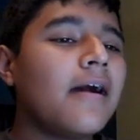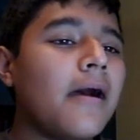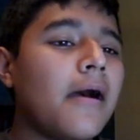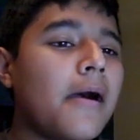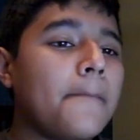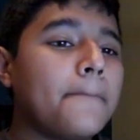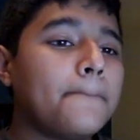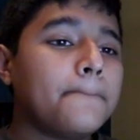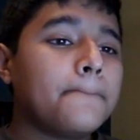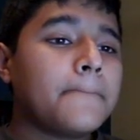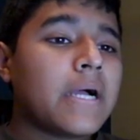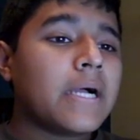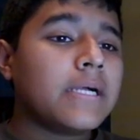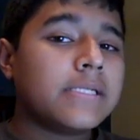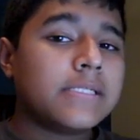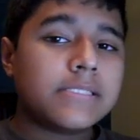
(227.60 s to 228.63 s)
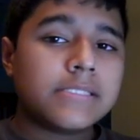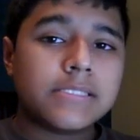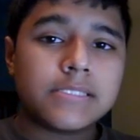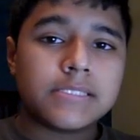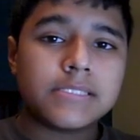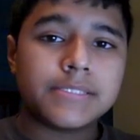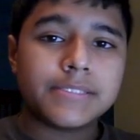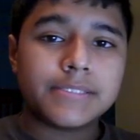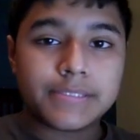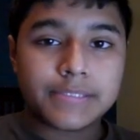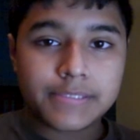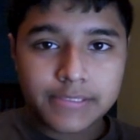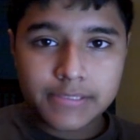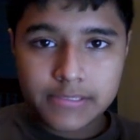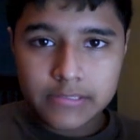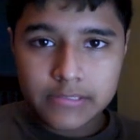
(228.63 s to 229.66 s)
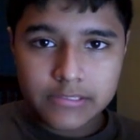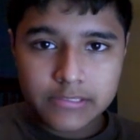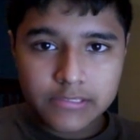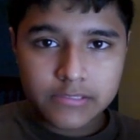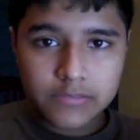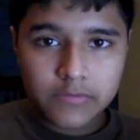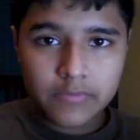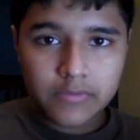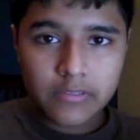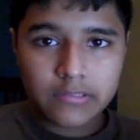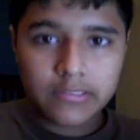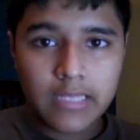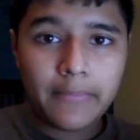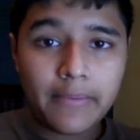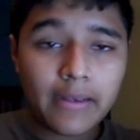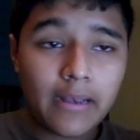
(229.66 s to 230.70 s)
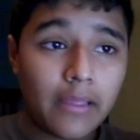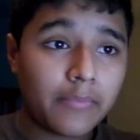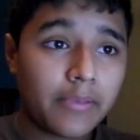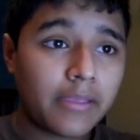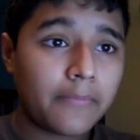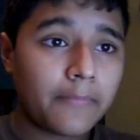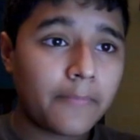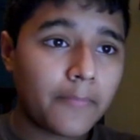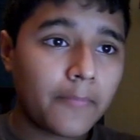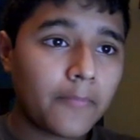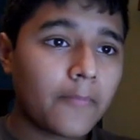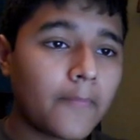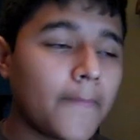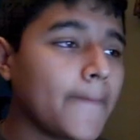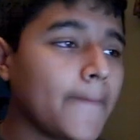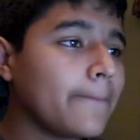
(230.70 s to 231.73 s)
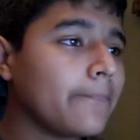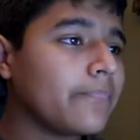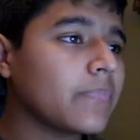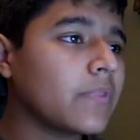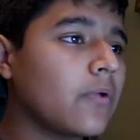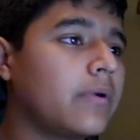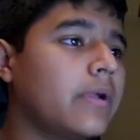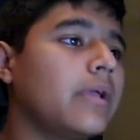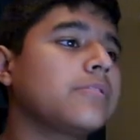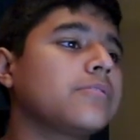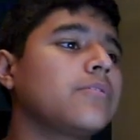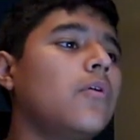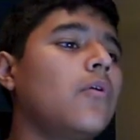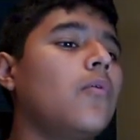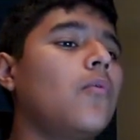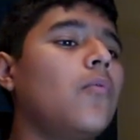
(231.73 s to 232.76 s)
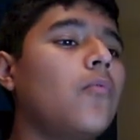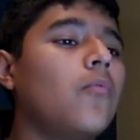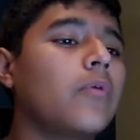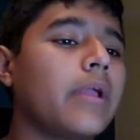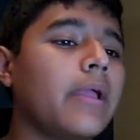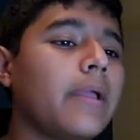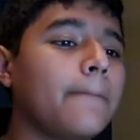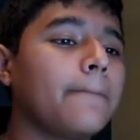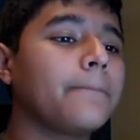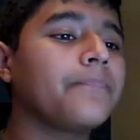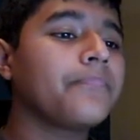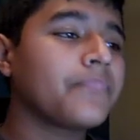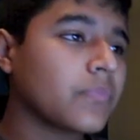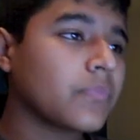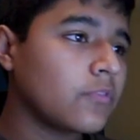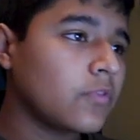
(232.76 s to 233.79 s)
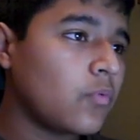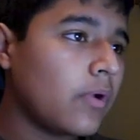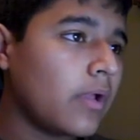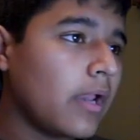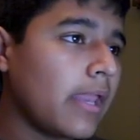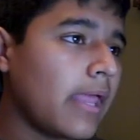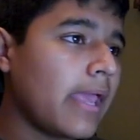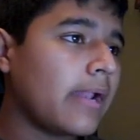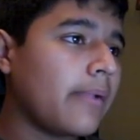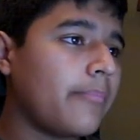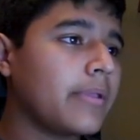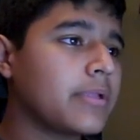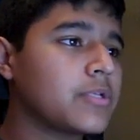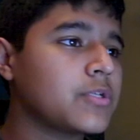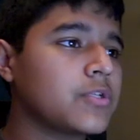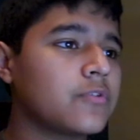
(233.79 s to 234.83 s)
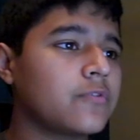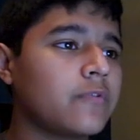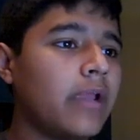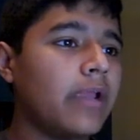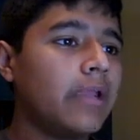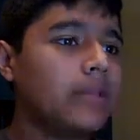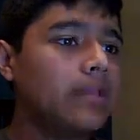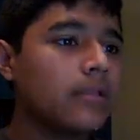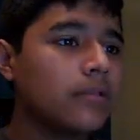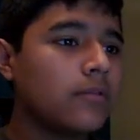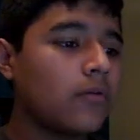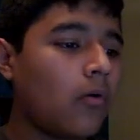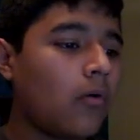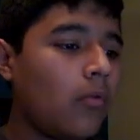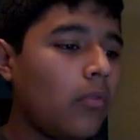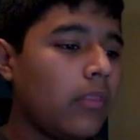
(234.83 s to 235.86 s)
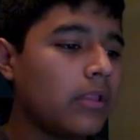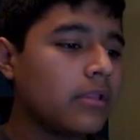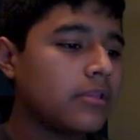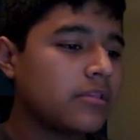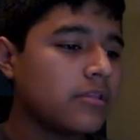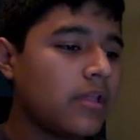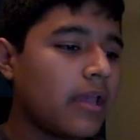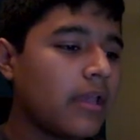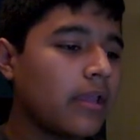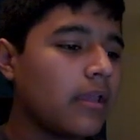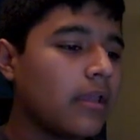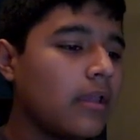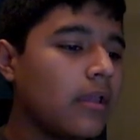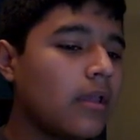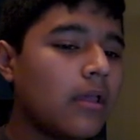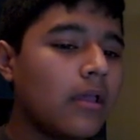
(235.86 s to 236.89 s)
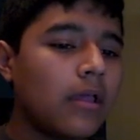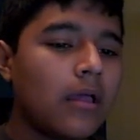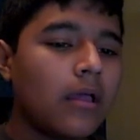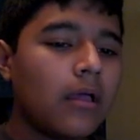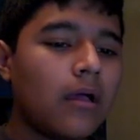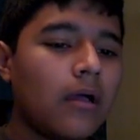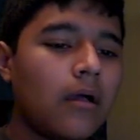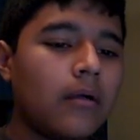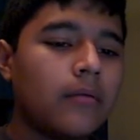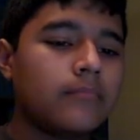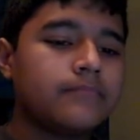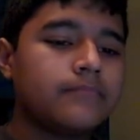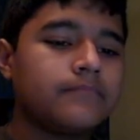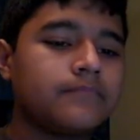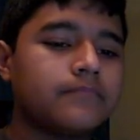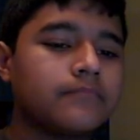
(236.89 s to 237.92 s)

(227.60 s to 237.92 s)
um this is so just aiming at me. Okay, so okay. You wanna add a picture, right? So say um